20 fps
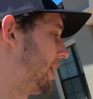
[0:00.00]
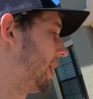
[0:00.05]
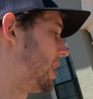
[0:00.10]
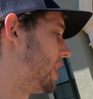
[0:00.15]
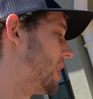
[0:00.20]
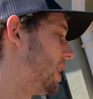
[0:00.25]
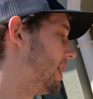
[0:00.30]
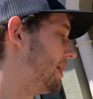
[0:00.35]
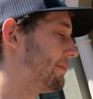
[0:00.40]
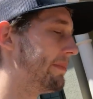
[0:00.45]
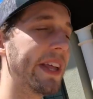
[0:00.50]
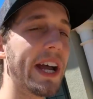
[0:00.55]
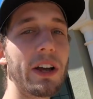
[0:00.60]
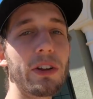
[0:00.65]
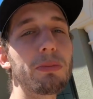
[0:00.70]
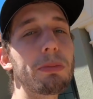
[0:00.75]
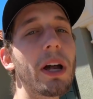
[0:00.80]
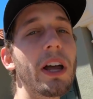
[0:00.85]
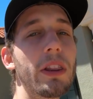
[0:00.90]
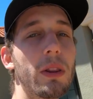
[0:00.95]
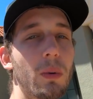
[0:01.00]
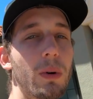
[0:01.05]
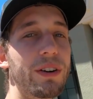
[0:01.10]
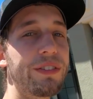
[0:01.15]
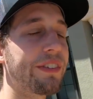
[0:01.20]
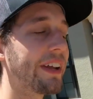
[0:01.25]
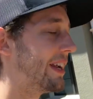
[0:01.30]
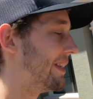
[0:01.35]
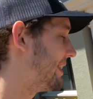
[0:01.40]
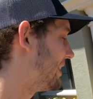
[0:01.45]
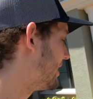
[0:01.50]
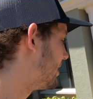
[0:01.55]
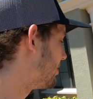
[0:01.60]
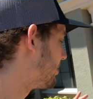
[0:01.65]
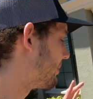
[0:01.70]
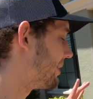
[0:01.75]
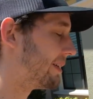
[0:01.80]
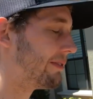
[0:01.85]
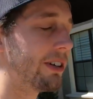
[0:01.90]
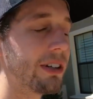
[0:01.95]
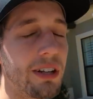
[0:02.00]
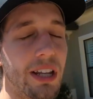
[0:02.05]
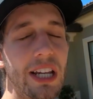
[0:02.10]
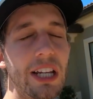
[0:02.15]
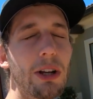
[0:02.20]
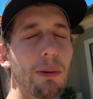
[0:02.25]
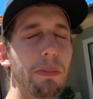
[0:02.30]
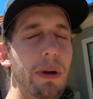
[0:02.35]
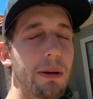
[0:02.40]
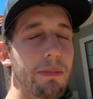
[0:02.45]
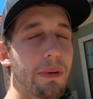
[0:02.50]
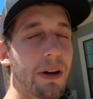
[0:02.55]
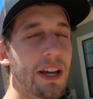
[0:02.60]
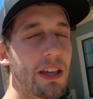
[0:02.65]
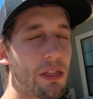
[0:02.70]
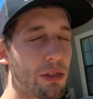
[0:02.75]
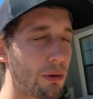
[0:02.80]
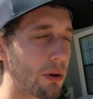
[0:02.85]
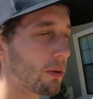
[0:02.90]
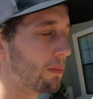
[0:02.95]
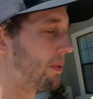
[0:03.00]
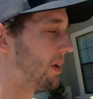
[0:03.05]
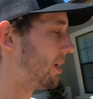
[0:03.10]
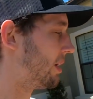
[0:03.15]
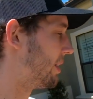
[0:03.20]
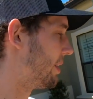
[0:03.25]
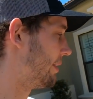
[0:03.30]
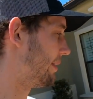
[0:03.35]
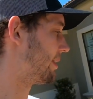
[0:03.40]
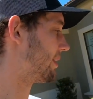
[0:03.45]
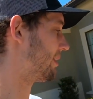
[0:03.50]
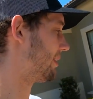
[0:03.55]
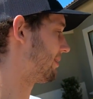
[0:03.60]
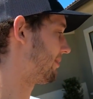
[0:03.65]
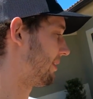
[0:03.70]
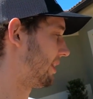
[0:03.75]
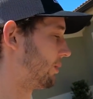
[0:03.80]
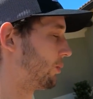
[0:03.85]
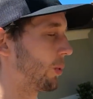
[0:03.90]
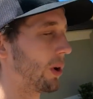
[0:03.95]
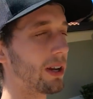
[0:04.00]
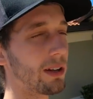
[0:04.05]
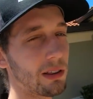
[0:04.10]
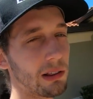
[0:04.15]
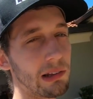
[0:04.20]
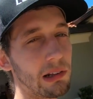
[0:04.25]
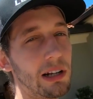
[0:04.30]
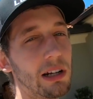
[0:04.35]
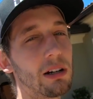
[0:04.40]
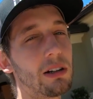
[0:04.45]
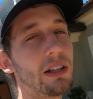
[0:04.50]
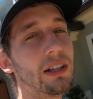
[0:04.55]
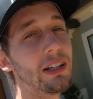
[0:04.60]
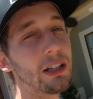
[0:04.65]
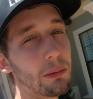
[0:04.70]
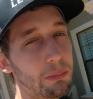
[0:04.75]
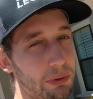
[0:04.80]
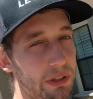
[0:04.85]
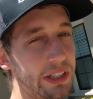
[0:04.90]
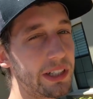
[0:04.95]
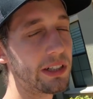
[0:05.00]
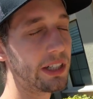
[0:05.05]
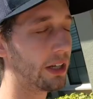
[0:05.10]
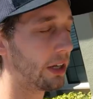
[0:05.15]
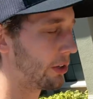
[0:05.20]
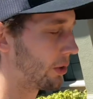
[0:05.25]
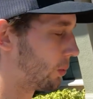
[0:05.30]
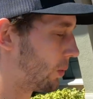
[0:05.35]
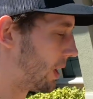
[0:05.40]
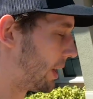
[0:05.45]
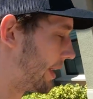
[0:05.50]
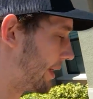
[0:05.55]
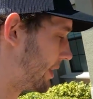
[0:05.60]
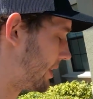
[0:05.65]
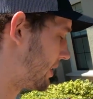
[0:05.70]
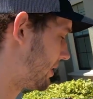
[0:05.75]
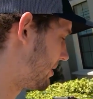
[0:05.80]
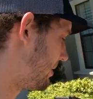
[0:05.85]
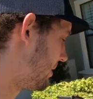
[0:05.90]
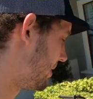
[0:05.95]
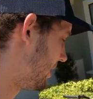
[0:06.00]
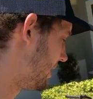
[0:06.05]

That was probably the worst idea. Don't ever take your pit bike through a pond. This thing went literally completely underwater.